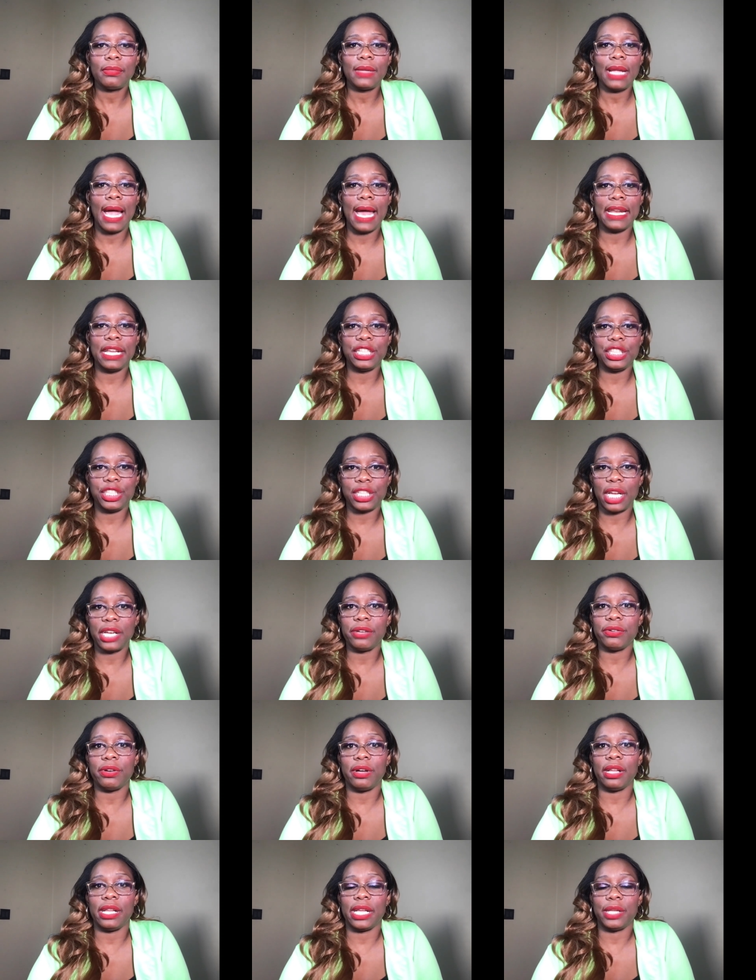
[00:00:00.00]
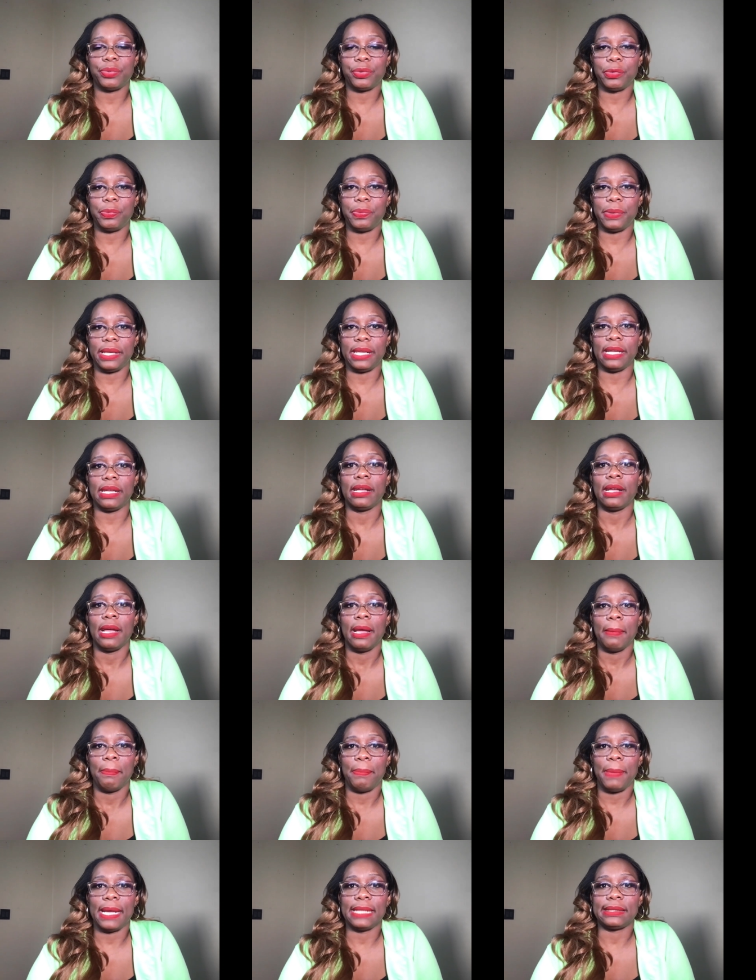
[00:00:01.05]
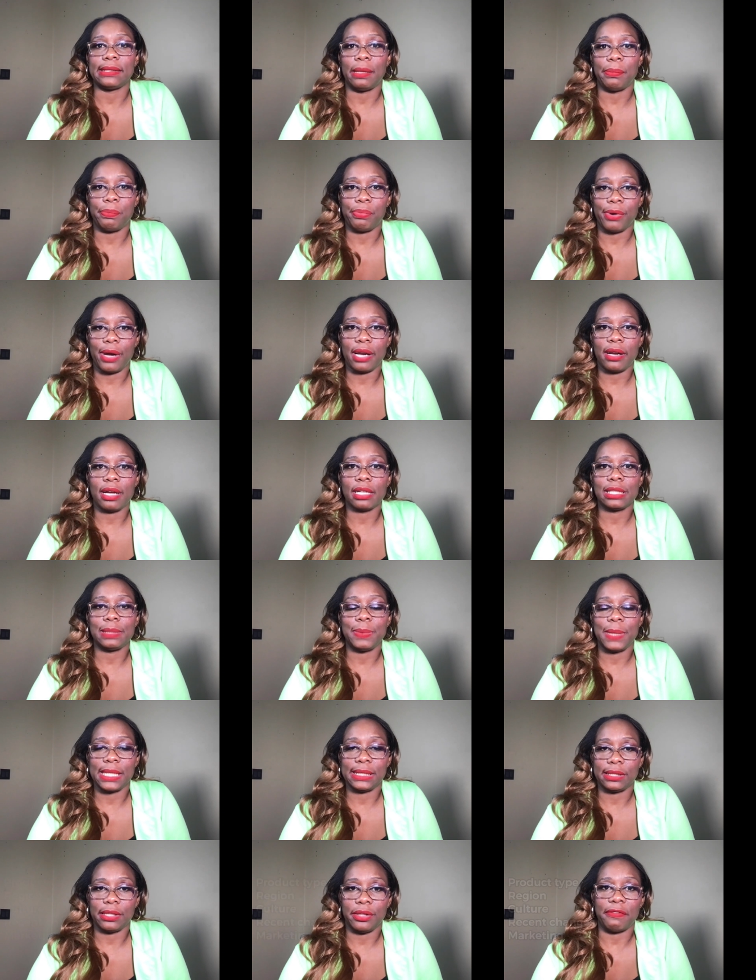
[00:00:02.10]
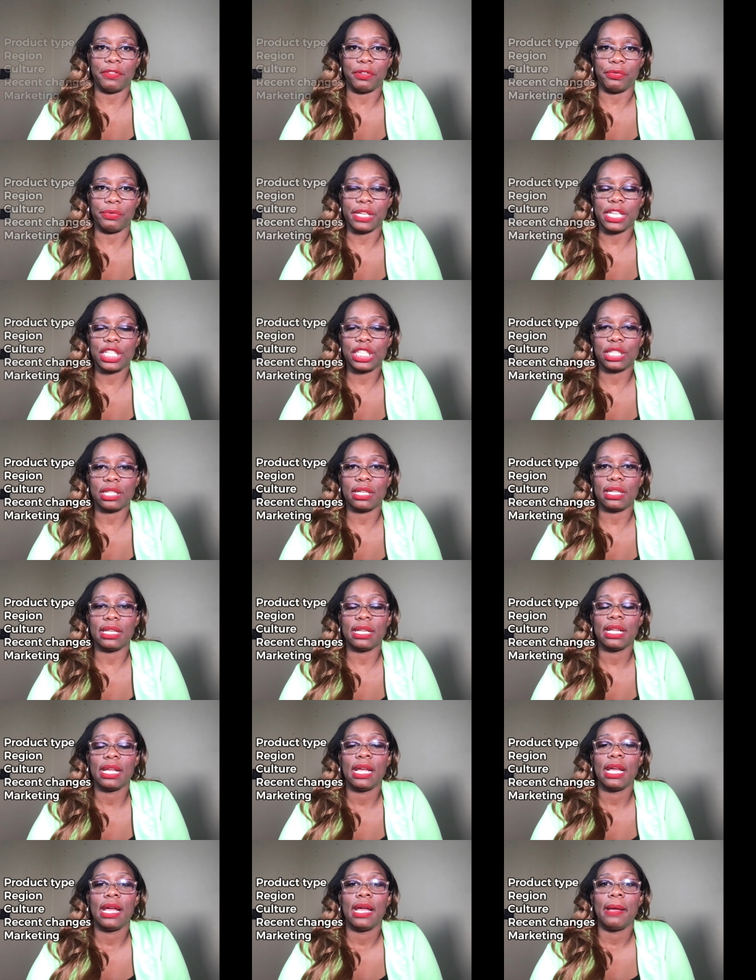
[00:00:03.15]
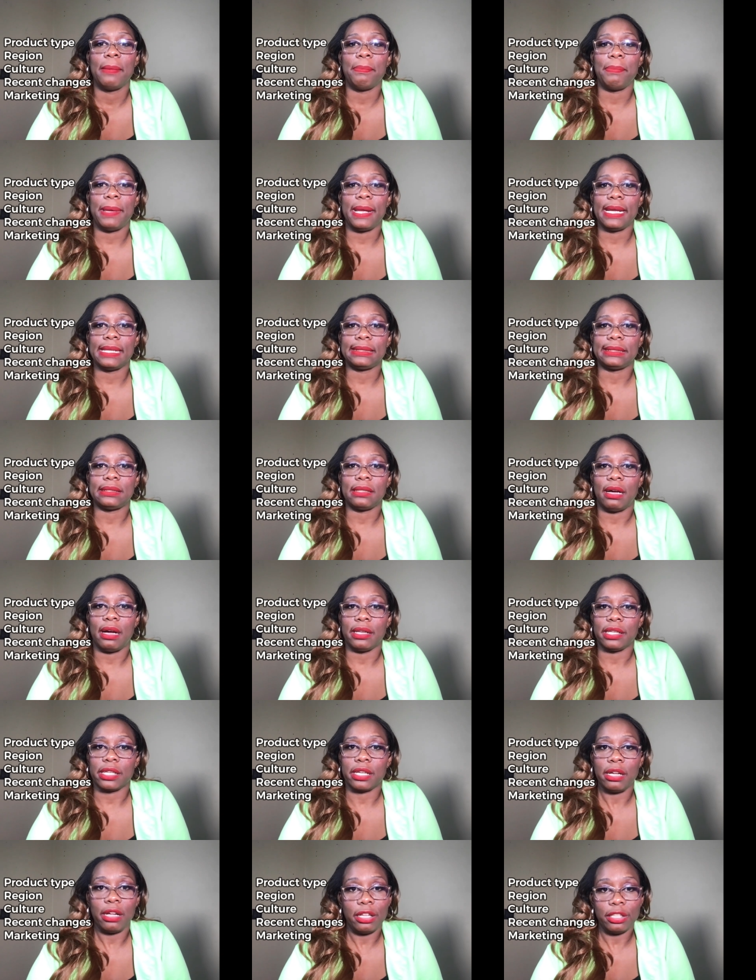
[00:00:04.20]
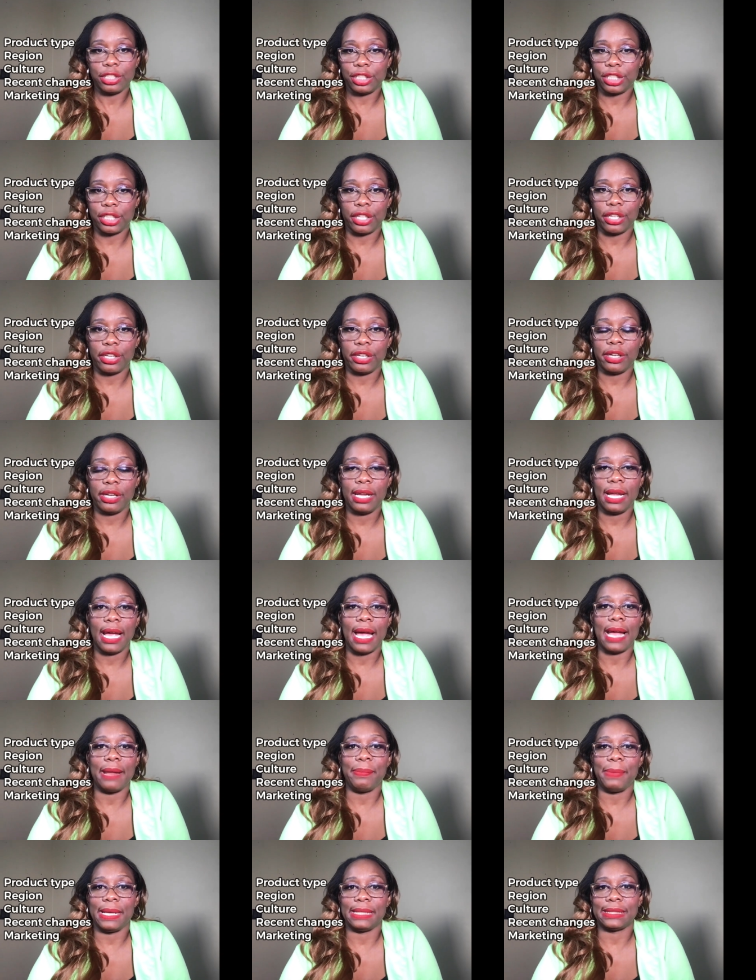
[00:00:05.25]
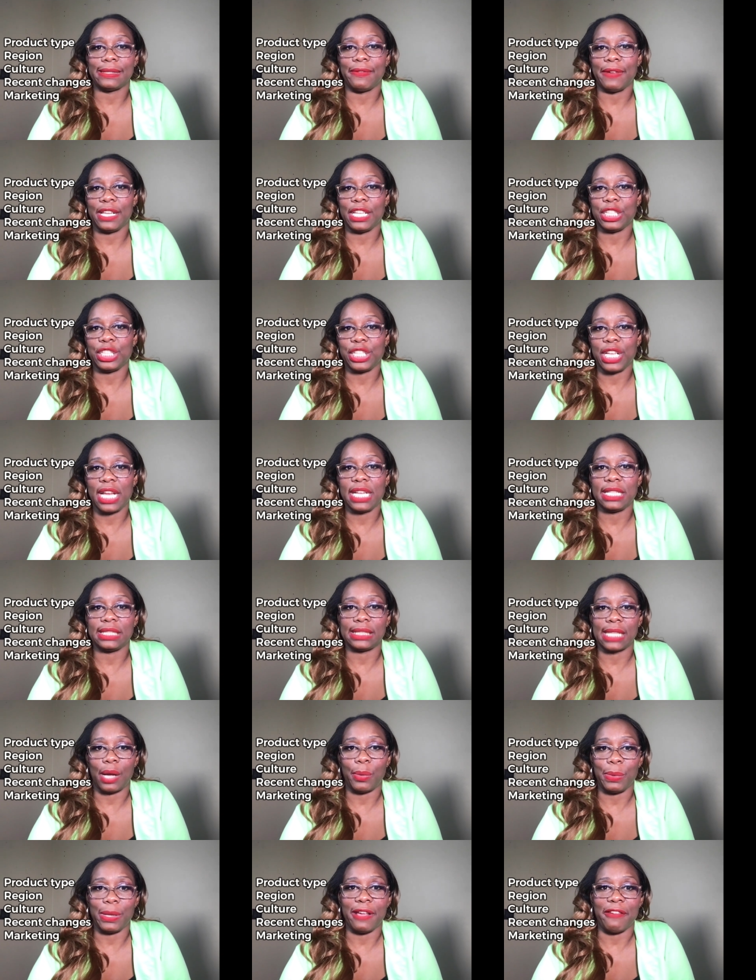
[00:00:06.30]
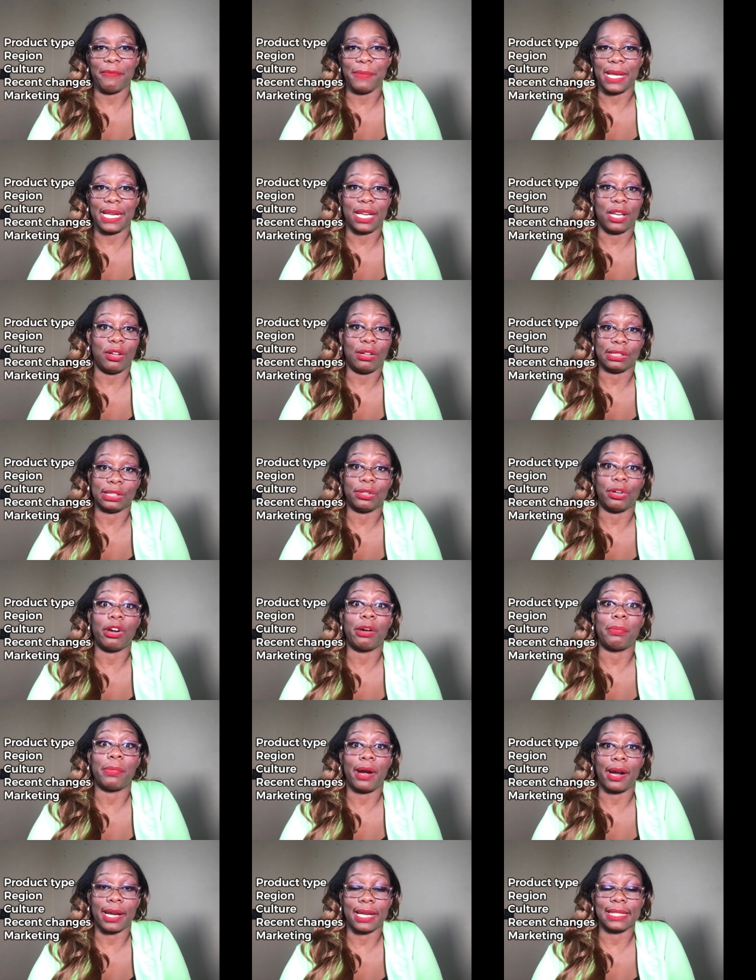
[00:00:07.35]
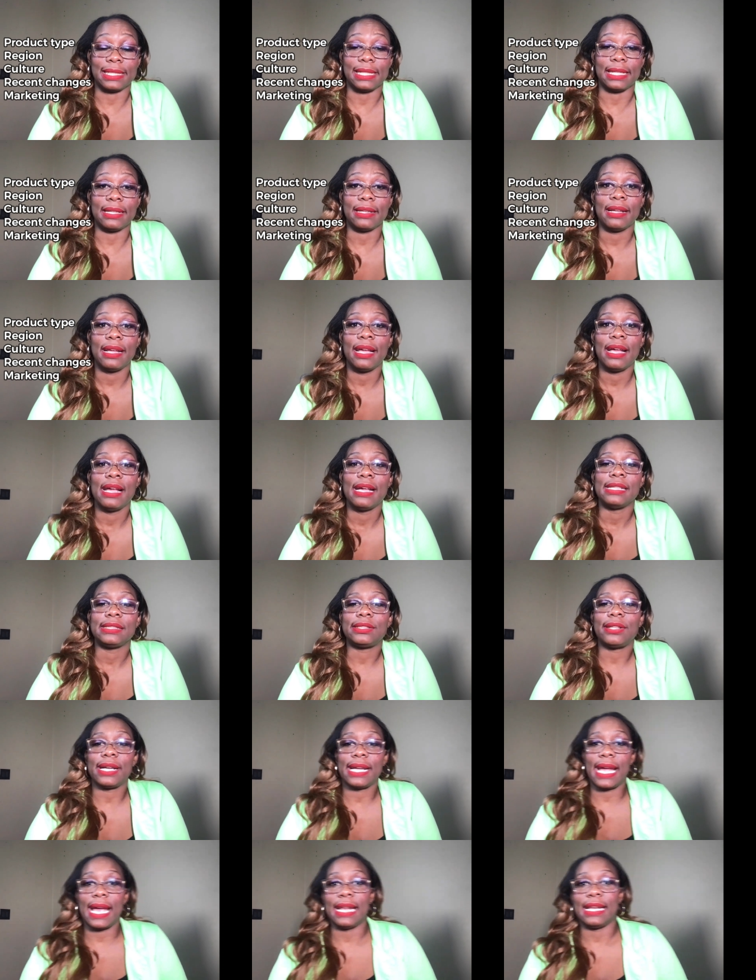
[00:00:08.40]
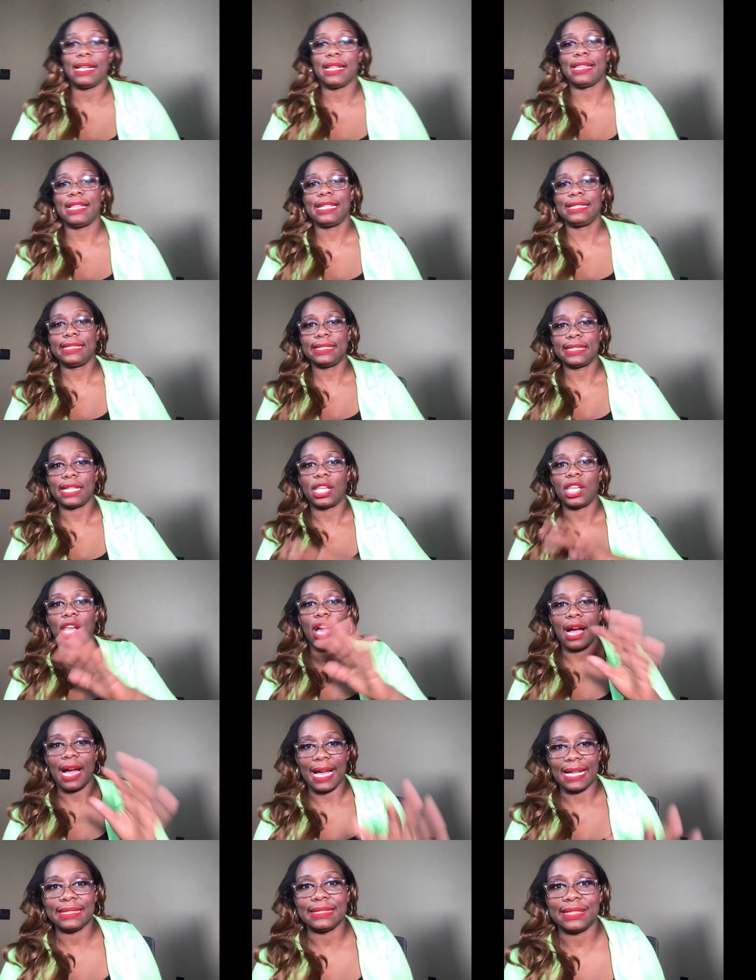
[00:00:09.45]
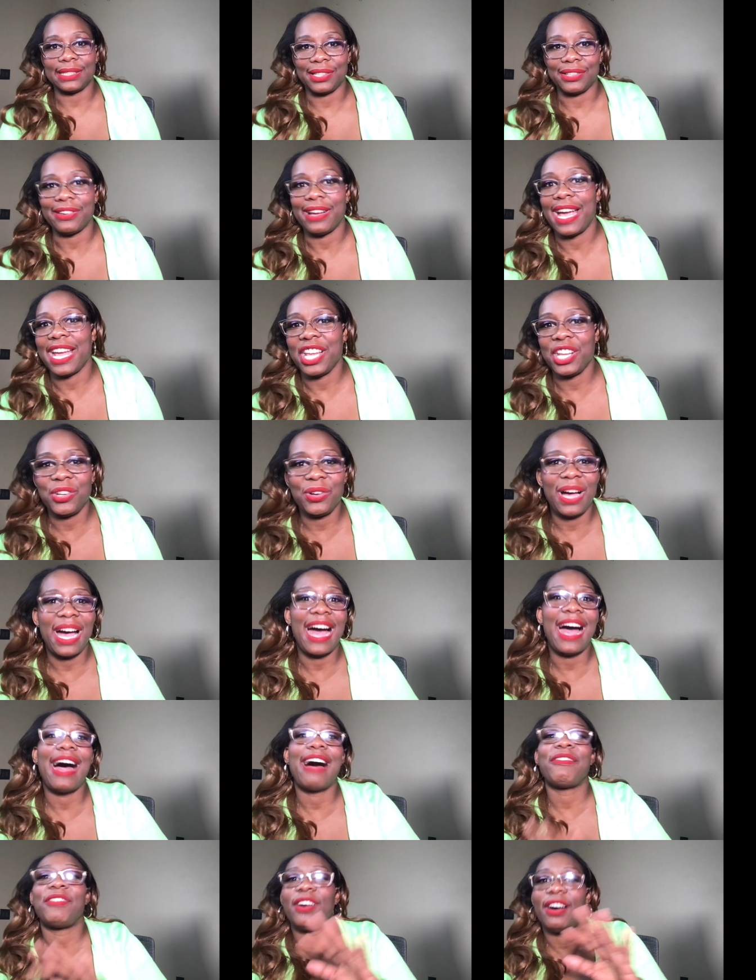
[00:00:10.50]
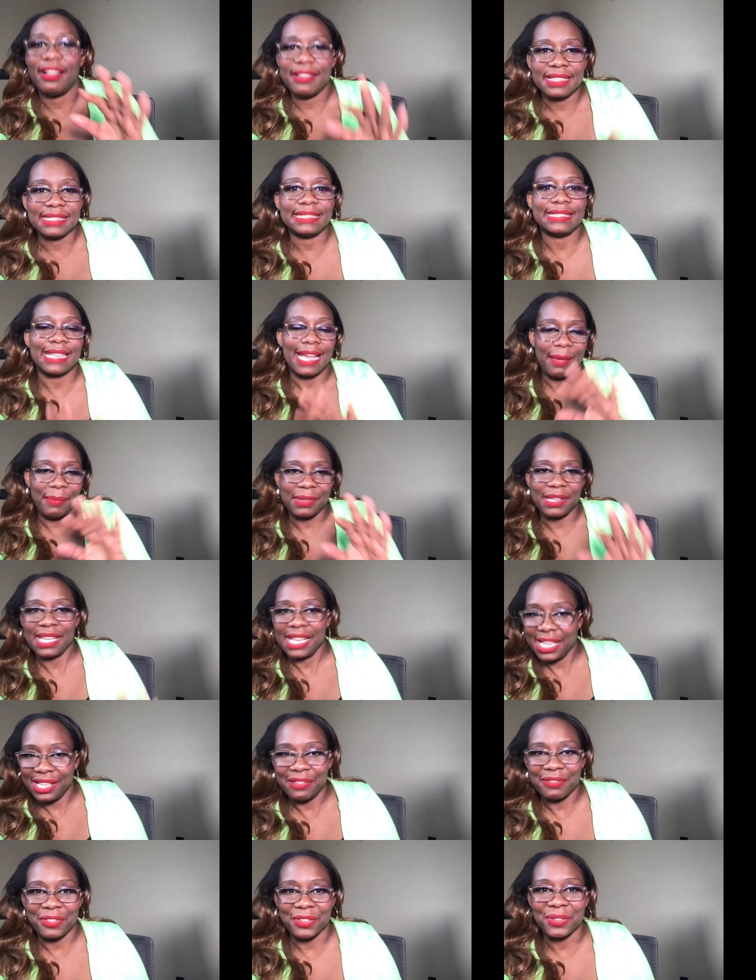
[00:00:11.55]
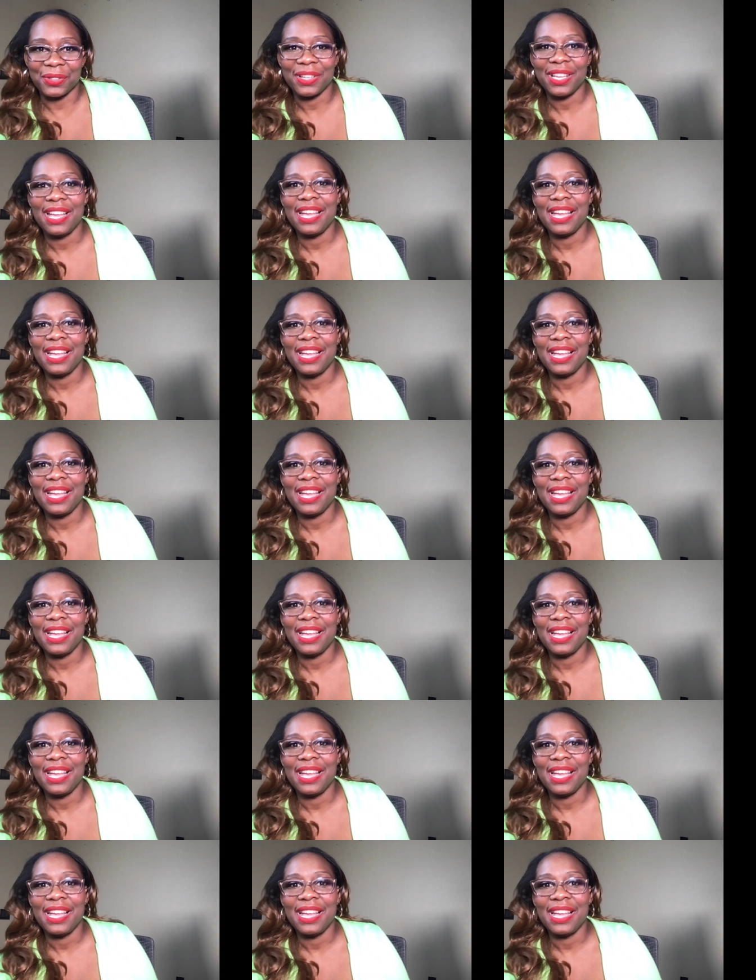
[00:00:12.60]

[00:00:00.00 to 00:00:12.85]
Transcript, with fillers: And in general, it would be based on product, based on the region, based on culture, and based on any changes that we have made and also our marketing. So again, this is a long answer, right? You don't have all this time in the interview.